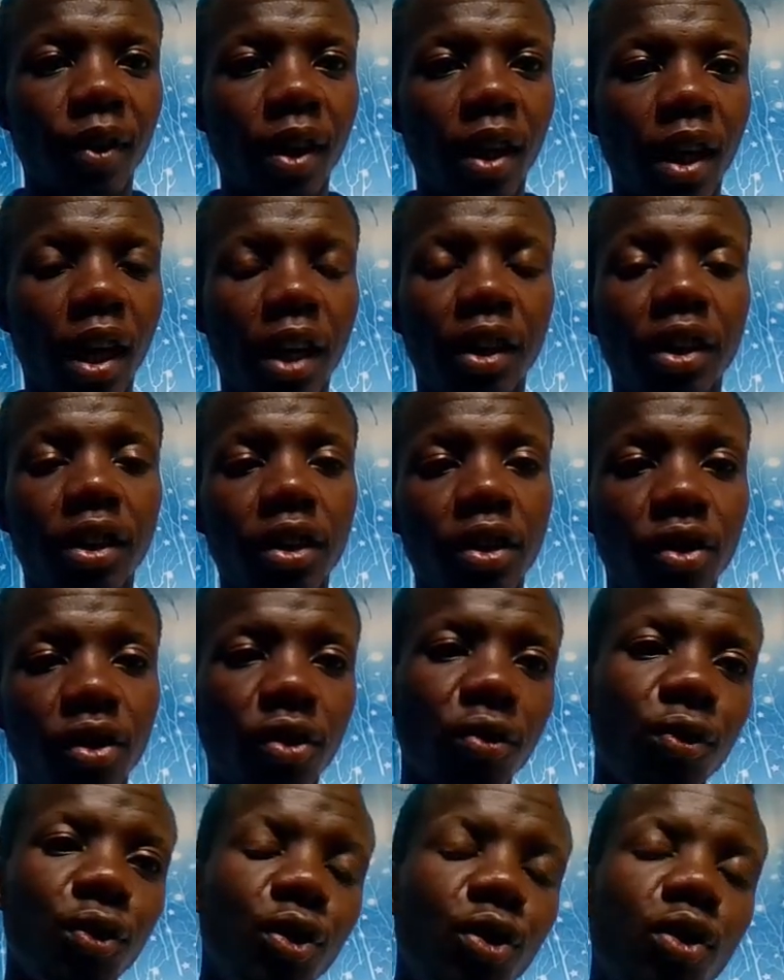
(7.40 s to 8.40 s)
and in this
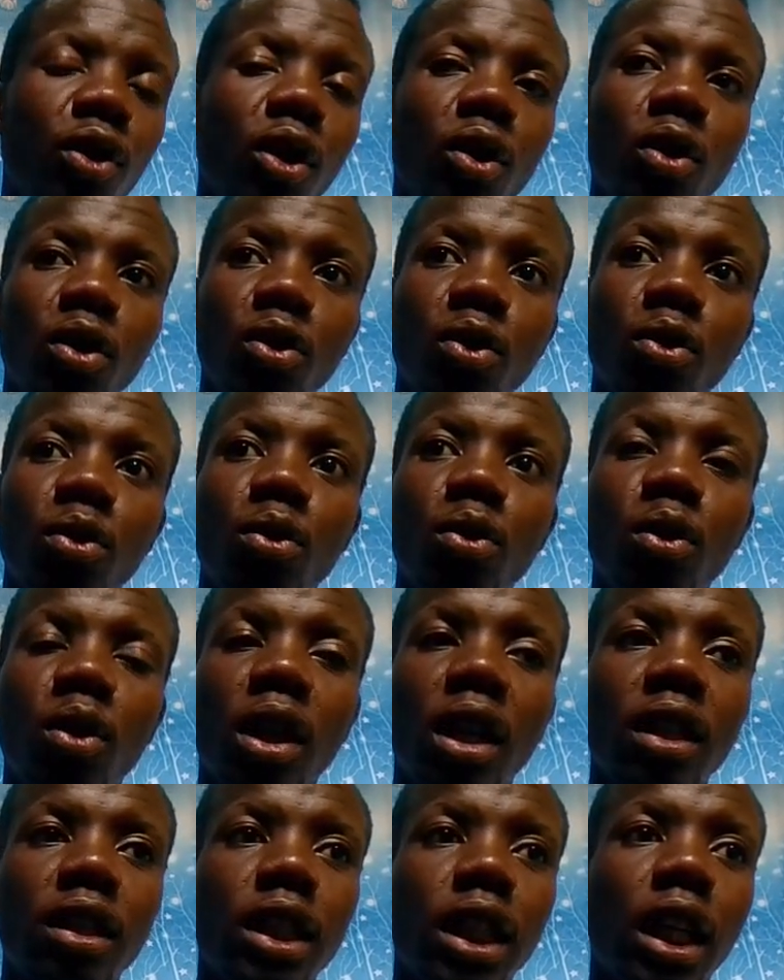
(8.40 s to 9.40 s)
video we are going to look
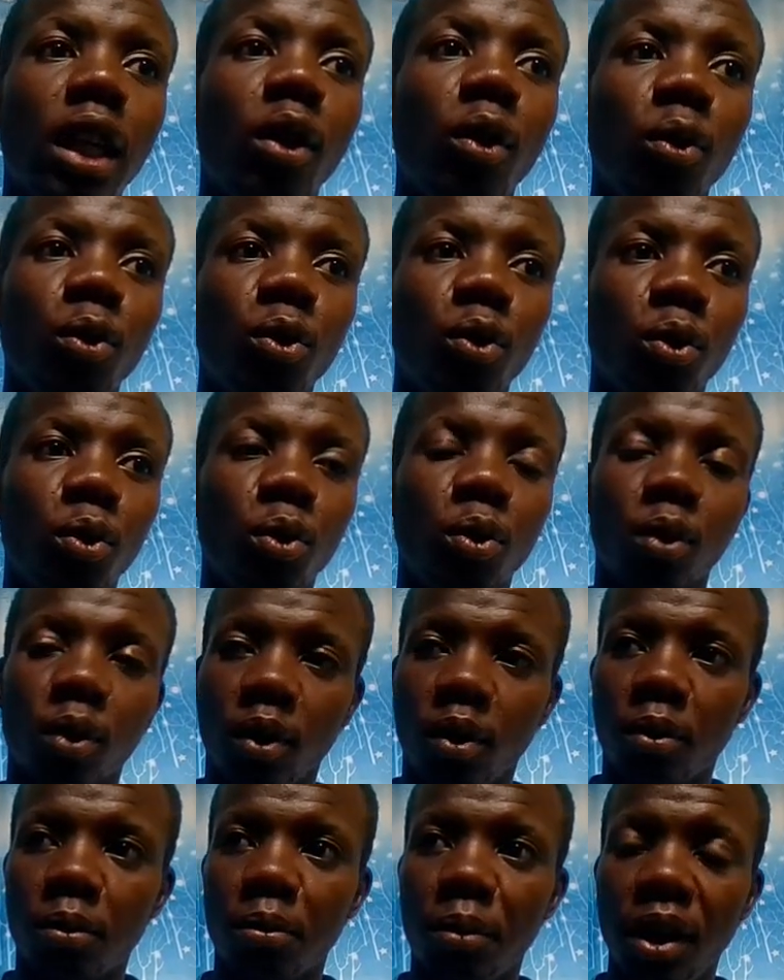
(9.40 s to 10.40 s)
at how to
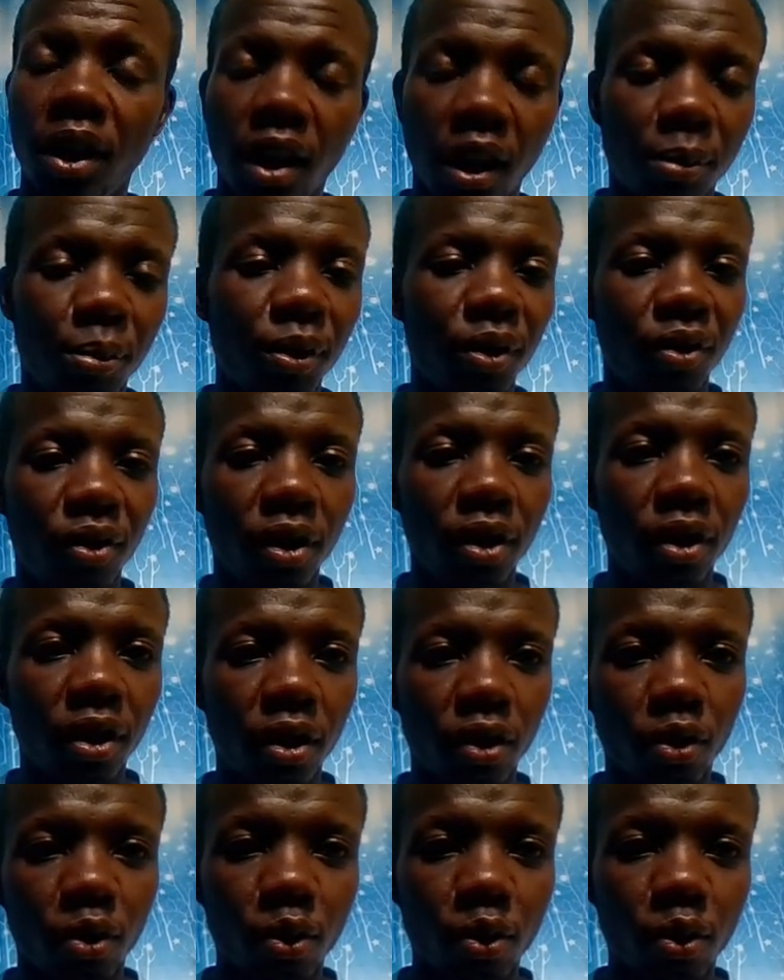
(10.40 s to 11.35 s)
make a presentation